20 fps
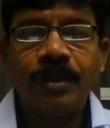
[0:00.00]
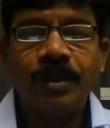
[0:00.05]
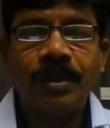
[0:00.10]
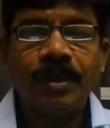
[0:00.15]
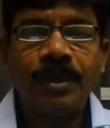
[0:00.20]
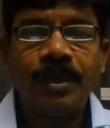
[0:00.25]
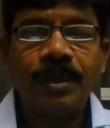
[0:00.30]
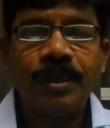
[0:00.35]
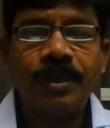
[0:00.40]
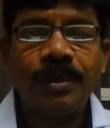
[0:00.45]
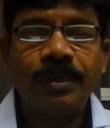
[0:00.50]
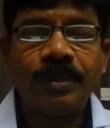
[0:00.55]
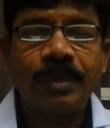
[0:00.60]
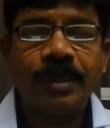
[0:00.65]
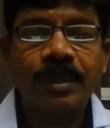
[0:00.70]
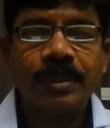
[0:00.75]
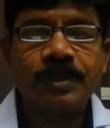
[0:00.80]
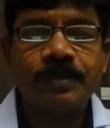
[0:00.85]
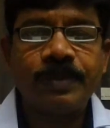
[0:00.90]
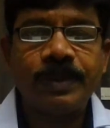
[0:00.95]
creating
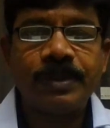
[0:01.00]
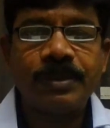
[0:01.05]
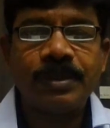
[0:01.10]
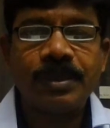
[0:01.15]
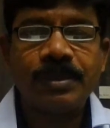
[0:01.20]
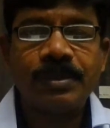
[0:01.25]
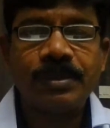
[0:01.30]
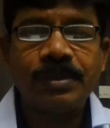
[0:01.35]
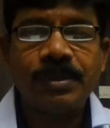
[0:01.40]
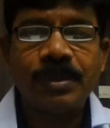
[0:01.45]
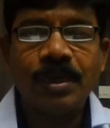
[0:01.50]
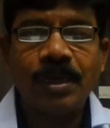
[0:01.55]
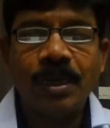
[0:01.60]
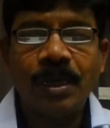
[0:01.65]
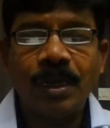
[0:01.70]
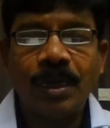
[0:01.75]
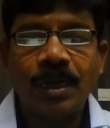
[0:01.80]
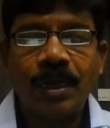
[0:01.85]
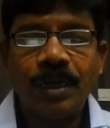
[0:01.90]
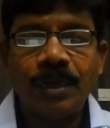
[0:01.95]
expenses
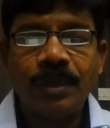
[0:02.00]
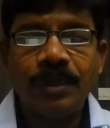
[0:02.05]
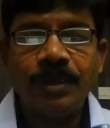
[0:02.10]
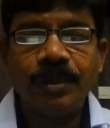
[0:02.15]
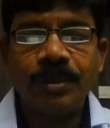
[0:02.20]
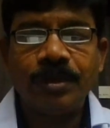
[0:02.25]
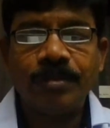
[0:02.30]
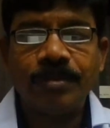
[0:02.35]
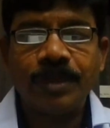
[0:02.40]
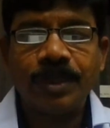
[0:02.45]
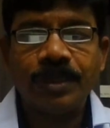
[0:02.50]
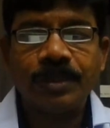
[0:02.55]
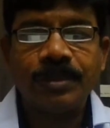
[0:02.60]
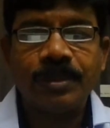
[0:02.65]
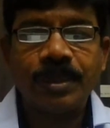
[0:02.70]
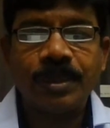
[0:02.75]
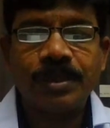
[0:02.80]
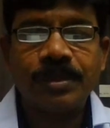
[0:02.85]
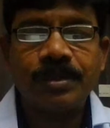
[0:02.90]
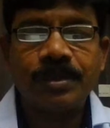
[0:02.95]
and income
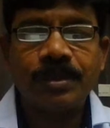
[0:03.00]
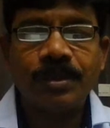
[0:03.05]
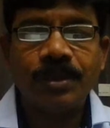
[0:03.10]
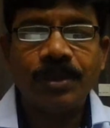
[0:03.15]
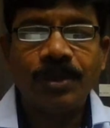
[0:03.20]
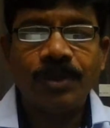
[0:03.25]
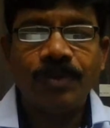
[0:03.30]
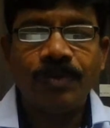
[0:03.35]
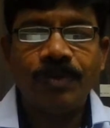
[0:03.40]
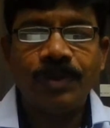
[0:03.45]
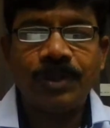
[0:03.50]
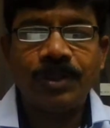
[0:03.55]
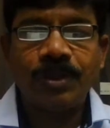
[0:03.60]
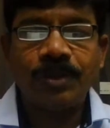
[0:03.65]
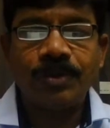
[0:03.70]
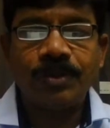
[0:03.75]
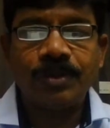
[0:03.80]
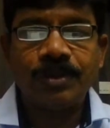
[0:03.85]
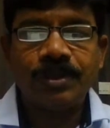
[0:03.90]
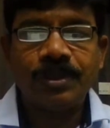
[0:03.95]
ledgers
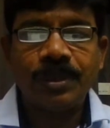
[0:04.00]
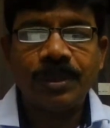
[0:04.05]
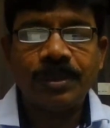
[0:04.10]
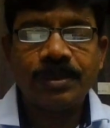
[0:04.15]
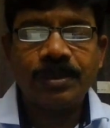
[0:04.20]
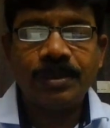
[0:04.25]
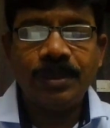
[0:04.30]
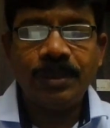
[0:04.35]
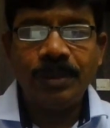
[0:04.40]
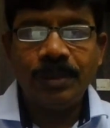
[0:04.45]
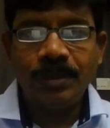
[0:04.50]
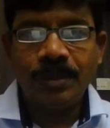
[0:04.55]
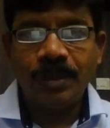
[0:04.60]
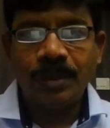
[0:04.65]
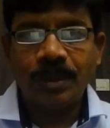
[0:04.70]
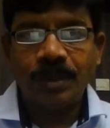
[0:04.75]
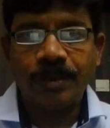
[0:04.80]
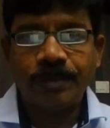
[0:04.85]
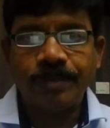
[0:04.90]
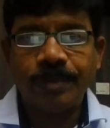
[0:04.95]
without GST
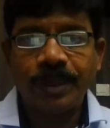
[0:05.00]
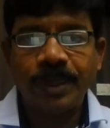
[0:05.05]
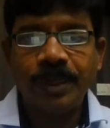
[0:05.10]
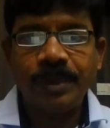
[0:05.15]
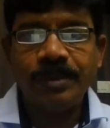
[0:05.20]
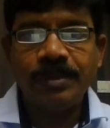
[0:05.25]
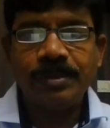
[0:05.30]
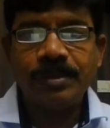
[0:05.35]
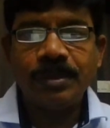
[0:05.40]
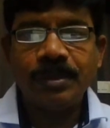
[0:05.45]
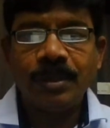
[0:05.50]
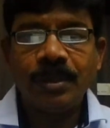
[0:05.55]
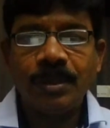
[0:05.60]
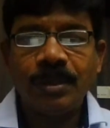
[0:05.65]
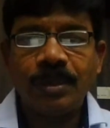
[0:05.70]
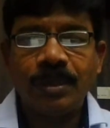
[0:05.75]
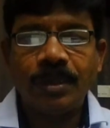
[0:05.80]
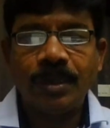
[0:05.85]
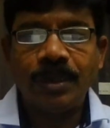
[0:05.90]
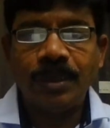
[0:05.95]
compliance,
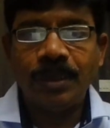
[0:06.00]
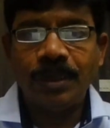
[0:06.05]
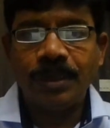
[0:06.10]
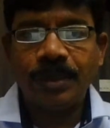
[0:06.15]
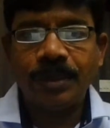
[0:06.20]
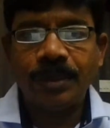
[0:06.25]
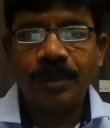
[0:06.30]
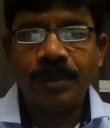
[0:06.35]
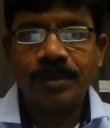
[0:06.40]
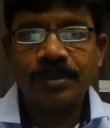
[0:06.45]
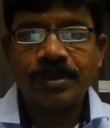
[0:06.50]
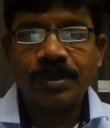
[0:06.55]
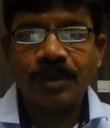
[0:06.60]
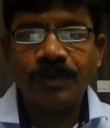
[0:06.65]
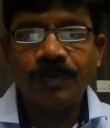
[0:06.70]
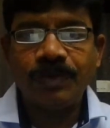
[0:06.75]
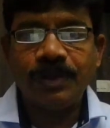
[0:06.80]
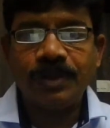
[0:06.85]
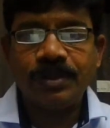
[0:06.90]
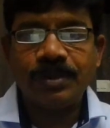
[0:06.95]
creating a
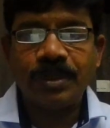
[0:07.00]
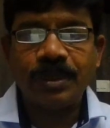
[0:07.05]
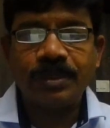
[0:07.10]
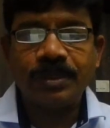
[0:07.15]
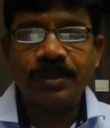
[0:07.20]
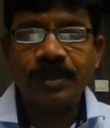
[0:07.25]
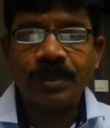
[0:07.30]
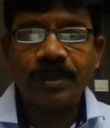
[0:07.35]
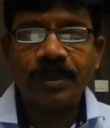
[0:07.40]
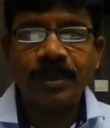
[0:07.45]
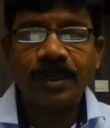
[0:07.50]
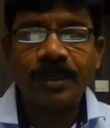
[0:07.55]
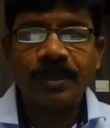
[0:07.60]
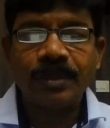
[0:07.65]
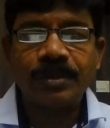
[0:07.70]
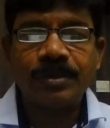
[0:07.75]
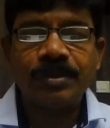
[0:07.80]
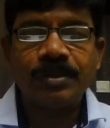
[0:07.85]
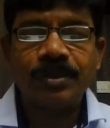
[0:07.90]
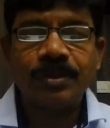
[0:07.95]
service ledger, that
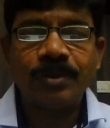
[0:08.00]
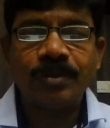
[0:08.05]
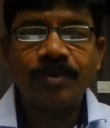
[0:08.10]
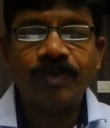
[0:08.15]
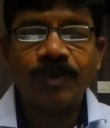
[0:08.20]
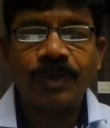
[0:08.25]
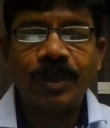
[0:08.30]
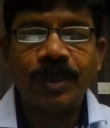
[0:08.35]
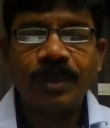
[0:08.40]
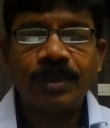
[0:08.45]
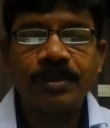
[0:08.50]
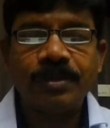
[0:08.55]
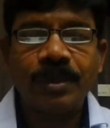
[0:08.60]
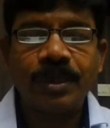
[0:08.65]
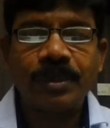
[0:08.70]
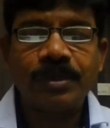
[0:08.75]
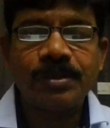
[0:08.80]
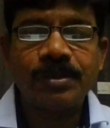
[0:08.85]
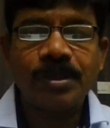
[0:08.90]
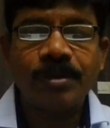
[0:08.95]
is, for
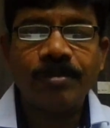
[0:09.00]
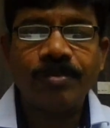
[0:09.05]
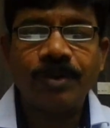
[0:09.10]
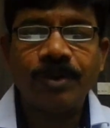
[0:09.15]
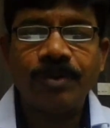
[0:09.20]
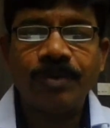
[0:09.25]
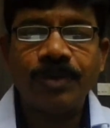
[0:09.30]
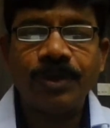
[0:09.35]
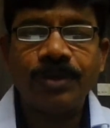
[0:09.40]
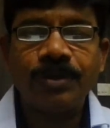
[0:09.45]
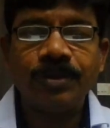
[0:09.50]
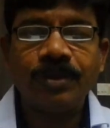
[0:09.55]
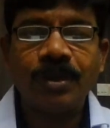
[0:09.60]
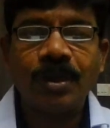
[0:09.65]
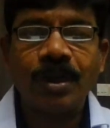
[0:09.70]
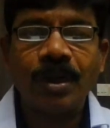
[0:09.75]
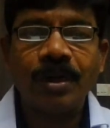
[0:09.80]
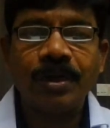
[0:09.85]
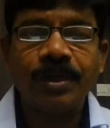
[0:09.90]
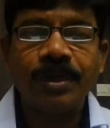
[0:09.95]
example, we took
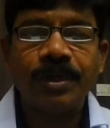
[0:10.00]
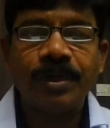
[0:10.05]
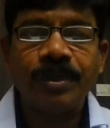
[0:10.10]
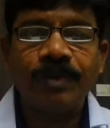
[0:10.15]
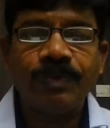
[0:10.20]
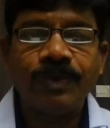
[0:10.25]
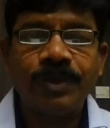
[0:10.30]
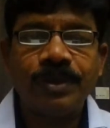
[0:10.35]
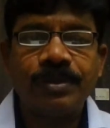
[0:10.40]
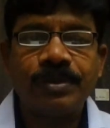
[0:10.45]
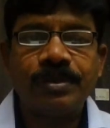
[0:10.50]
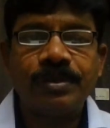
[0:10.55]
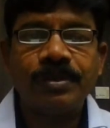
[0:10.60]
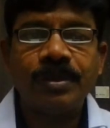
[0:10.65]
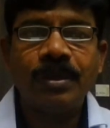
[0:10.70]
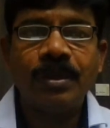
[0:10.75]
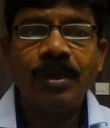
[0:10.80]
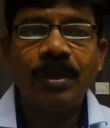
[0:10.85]
auditing fees.